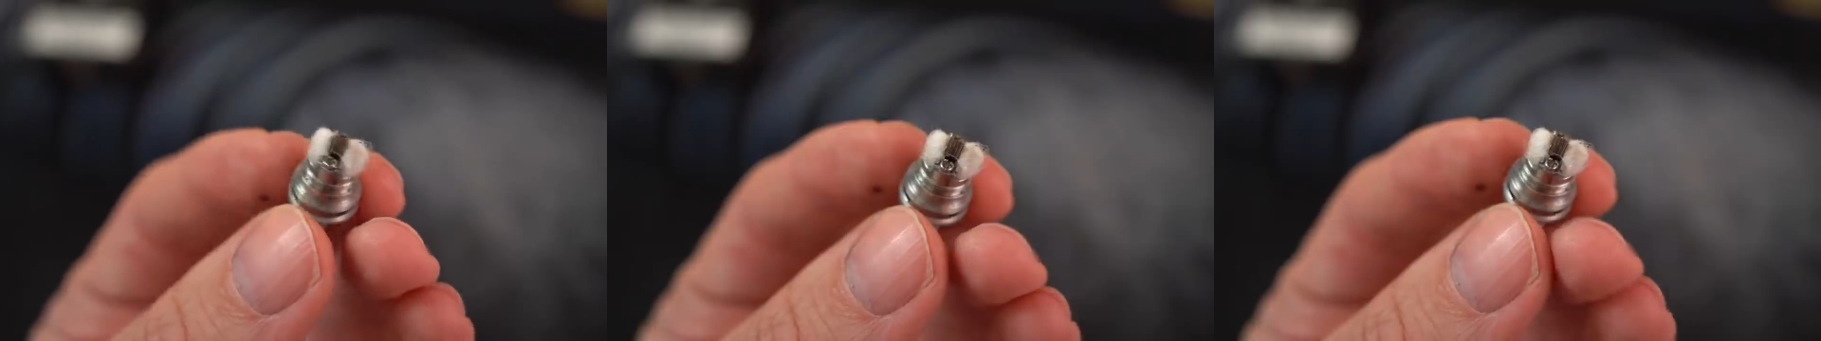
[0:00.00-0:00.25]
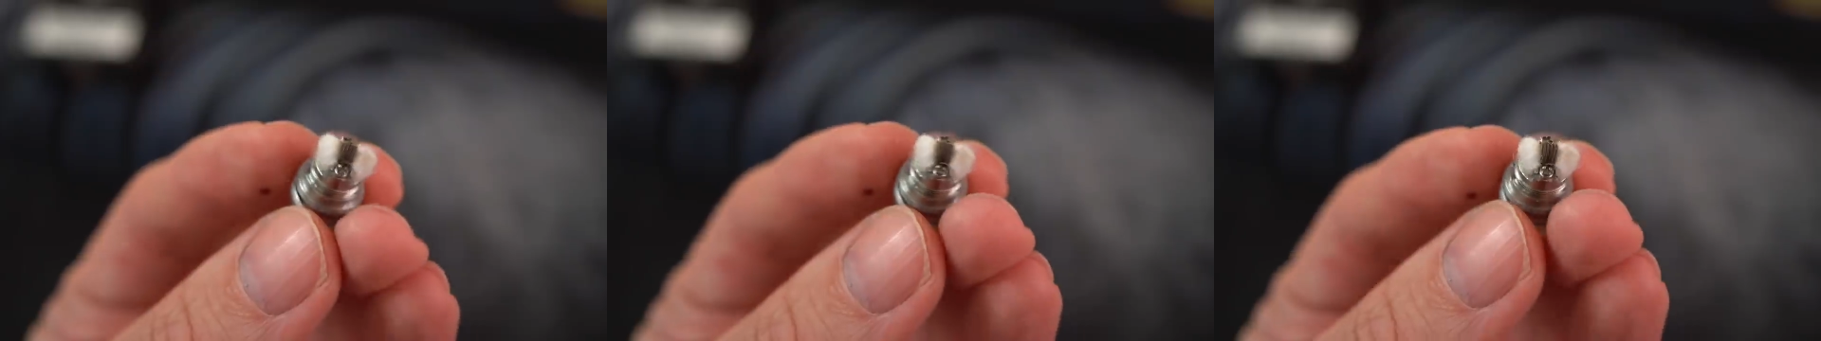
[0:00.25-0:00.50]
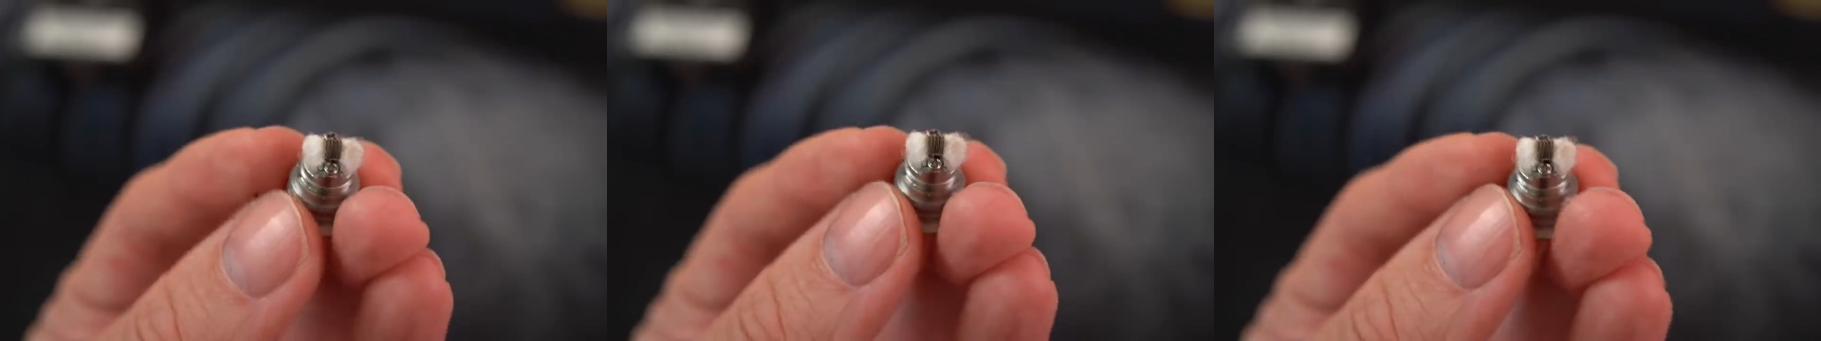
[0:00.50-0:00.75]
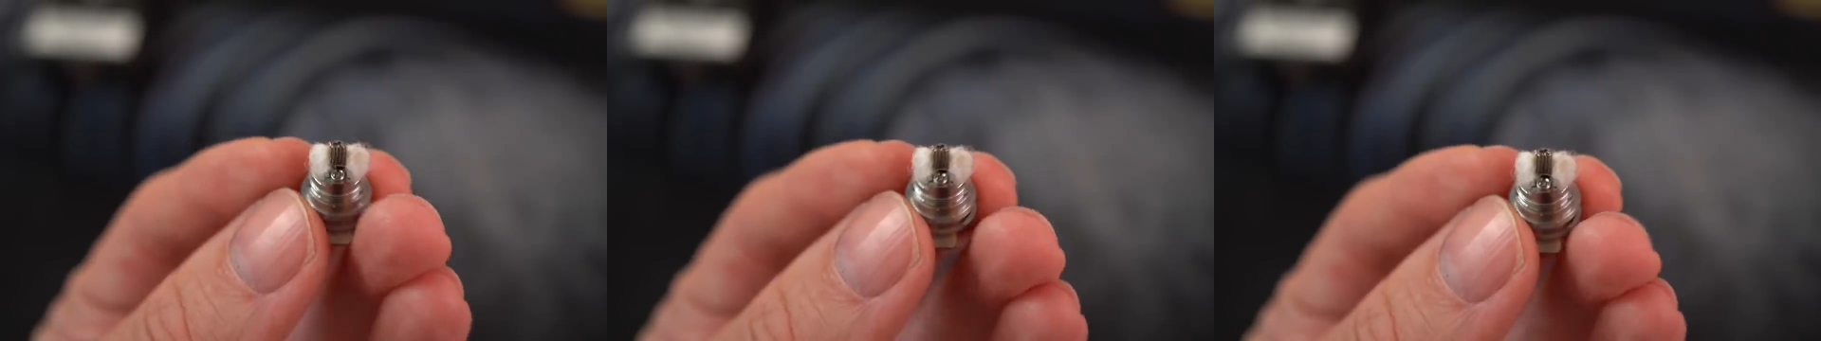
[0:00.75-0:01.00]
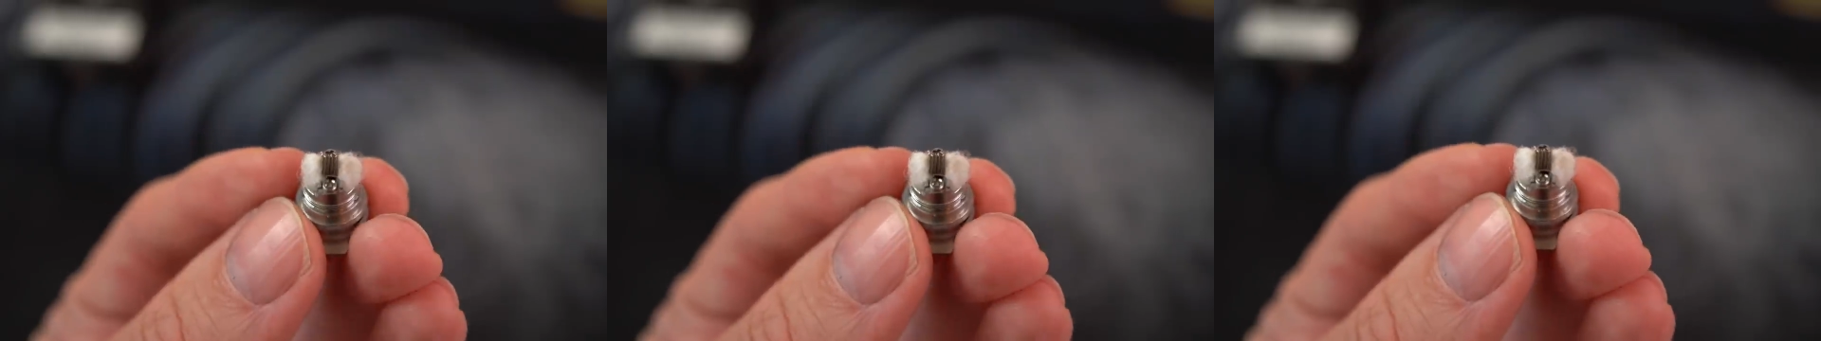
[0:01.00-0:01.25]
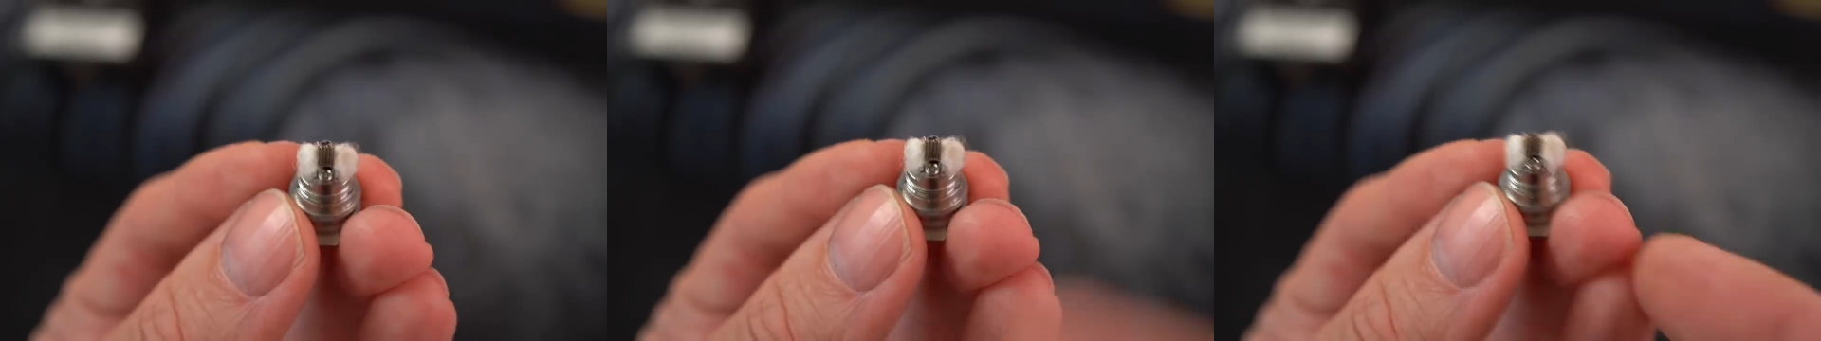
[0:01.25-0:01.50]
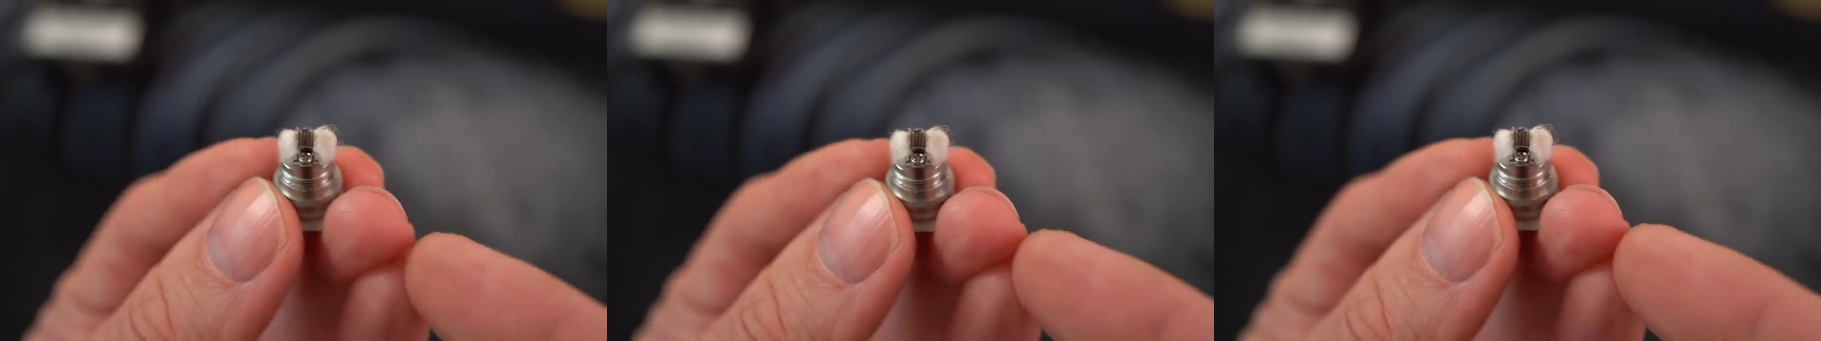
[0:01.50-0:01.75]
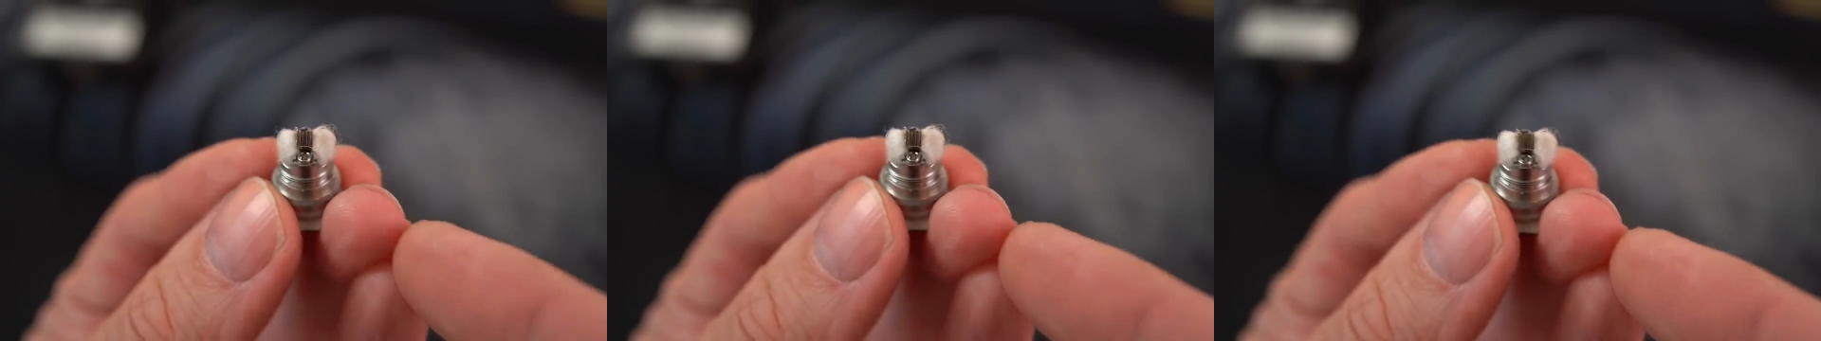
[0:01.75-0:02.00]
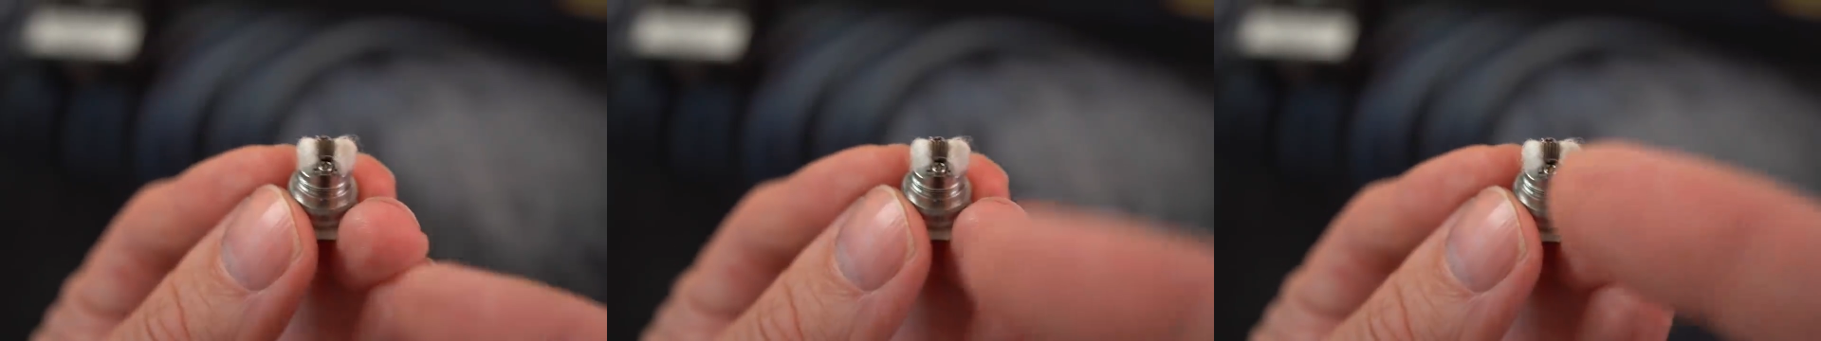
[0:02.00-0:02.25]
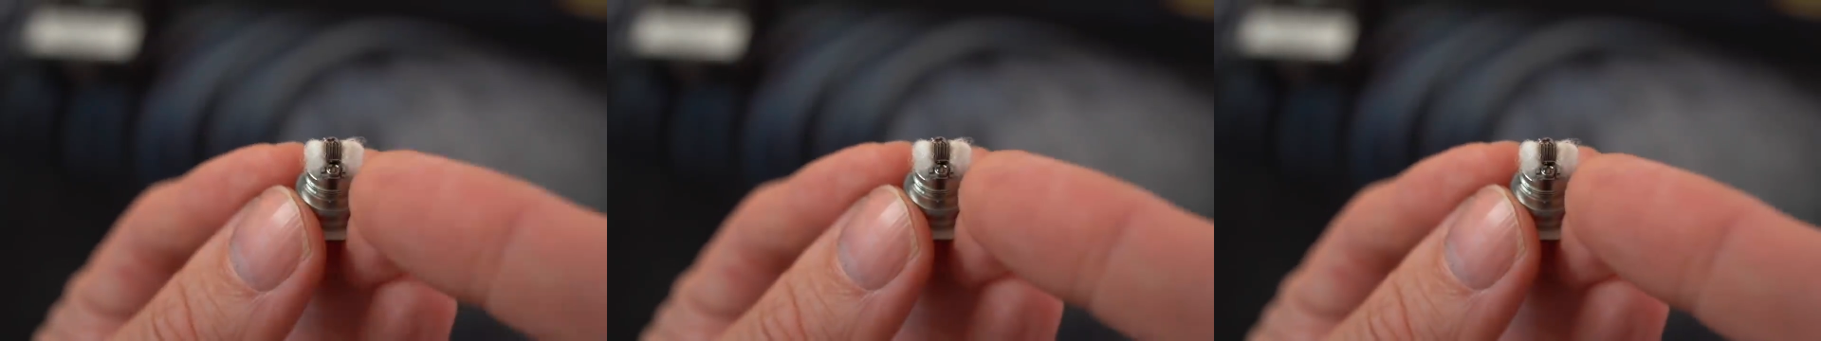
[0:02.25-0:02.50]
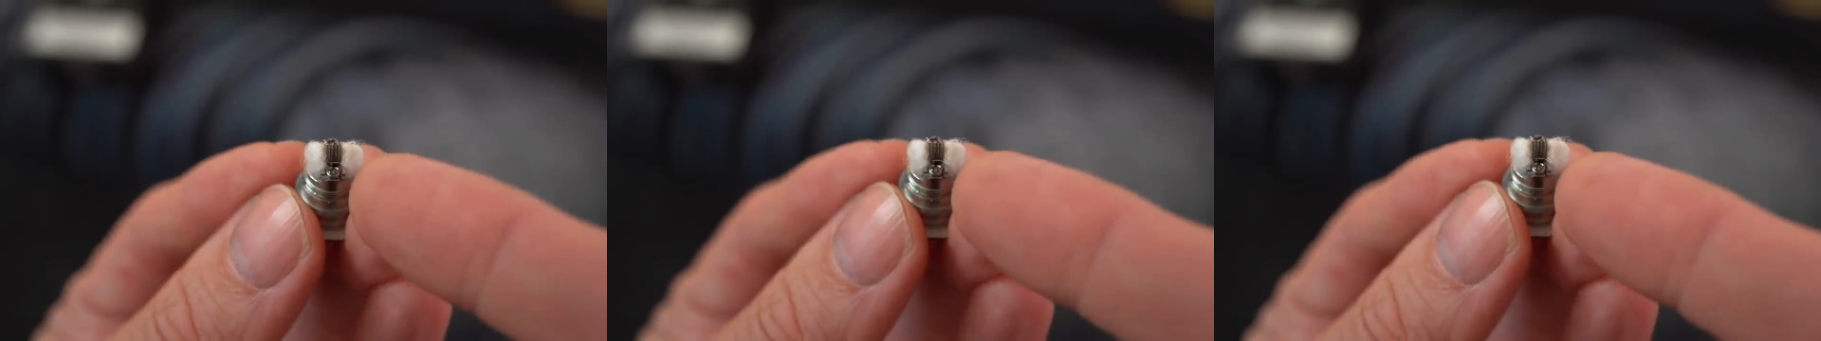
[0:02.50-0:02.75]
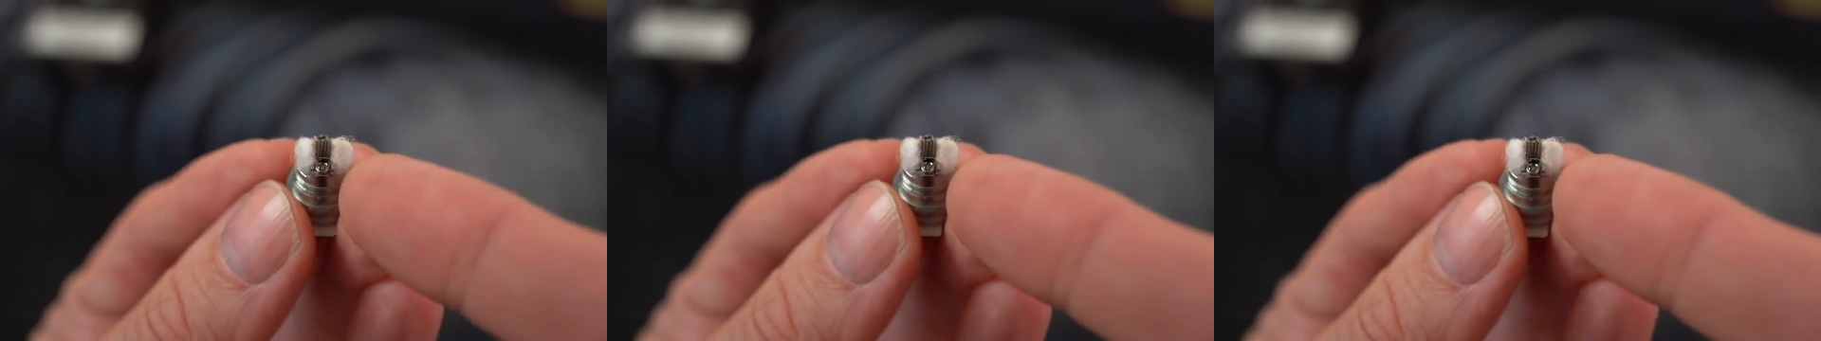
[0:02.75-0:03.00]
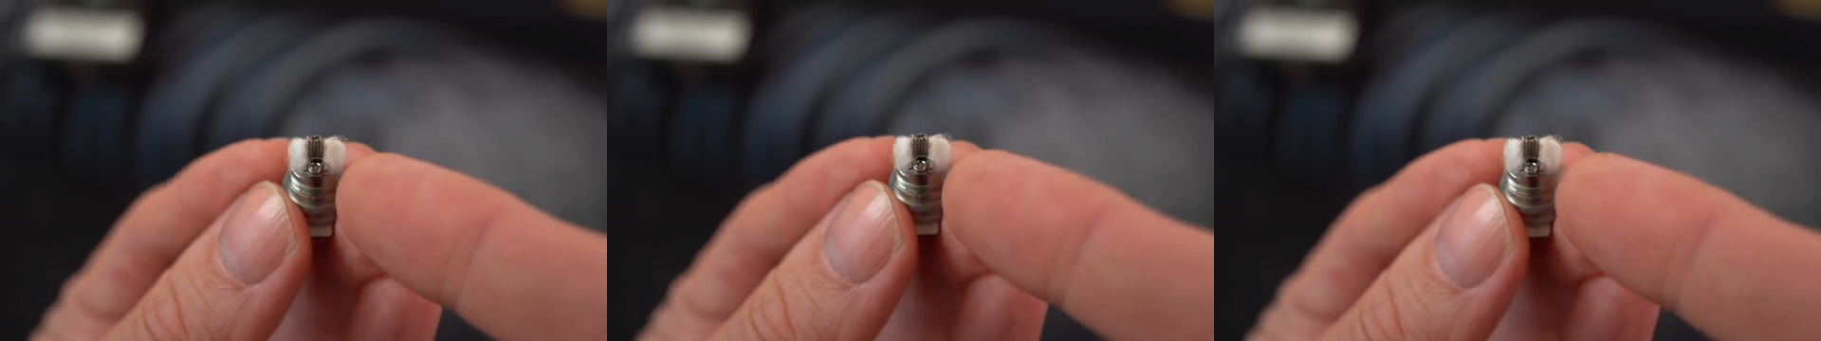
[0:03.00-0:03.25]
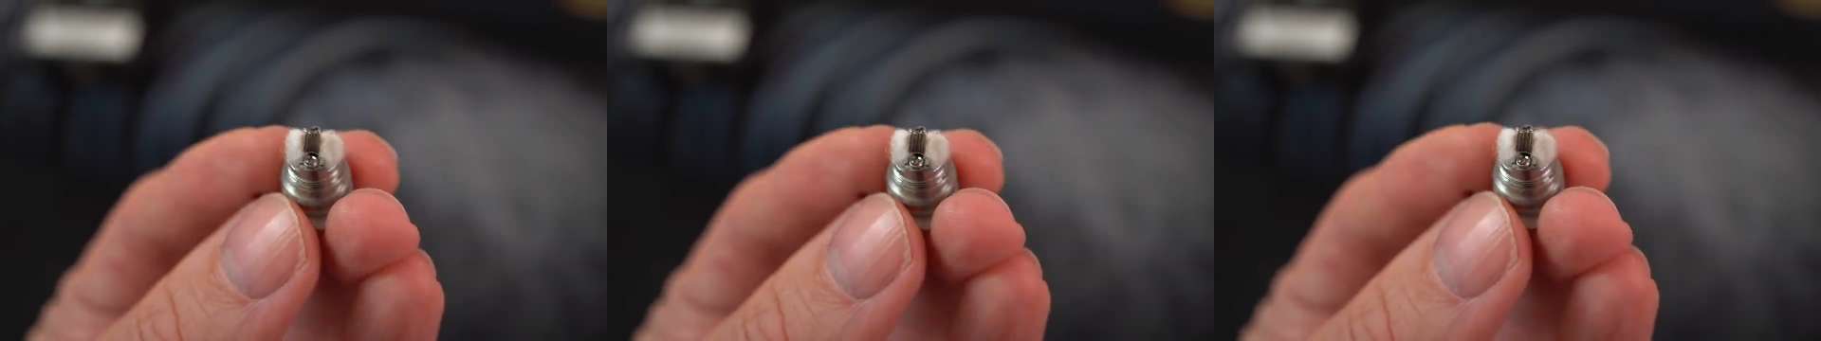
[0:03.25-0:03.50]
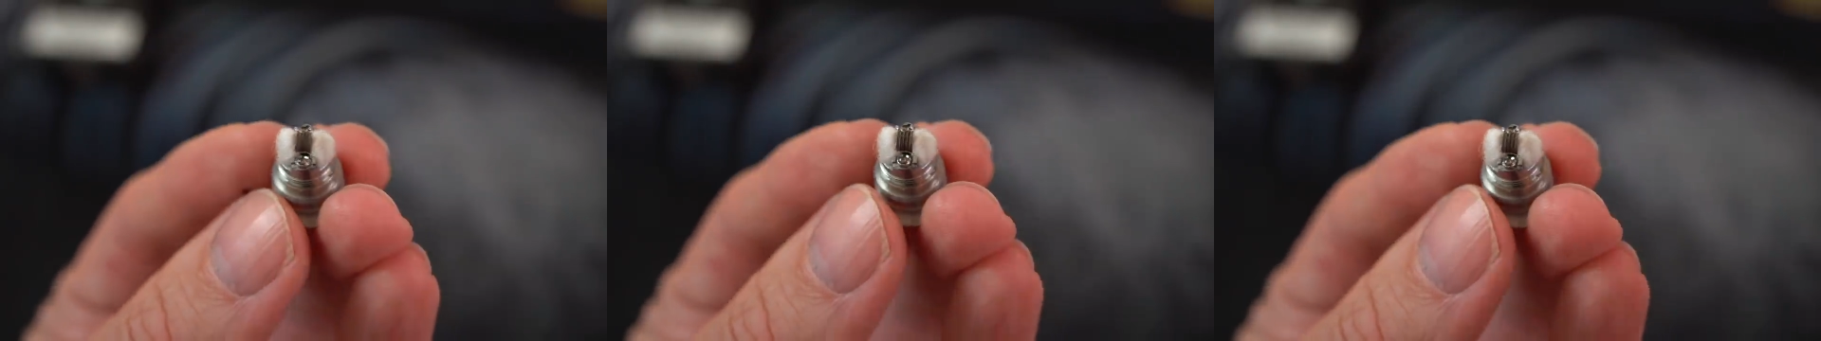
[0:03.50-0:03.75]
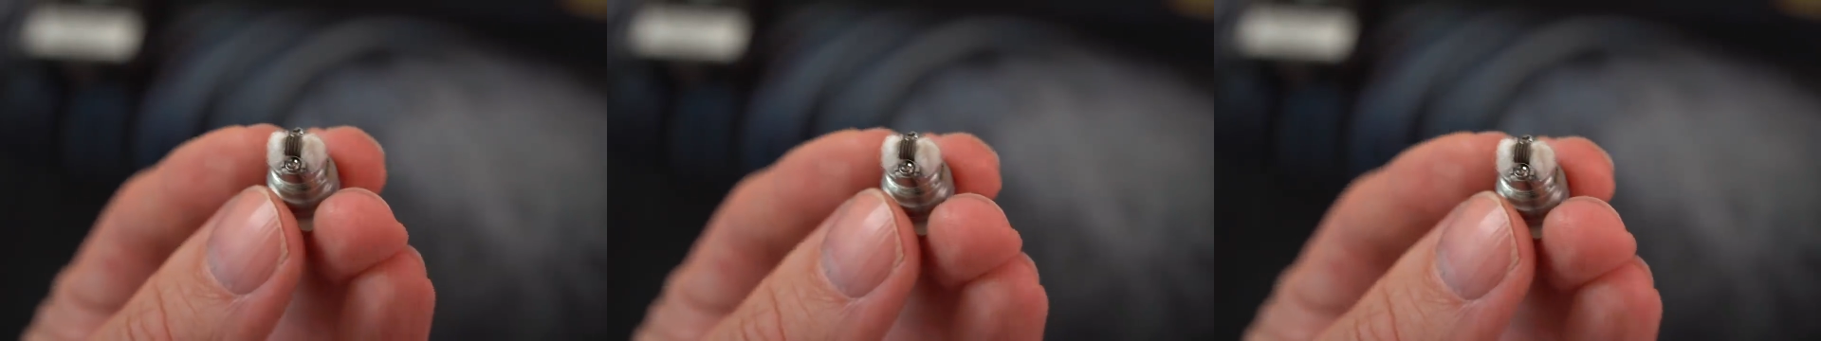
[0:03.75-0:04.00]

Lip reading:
No face is visible, so there are no lips to read.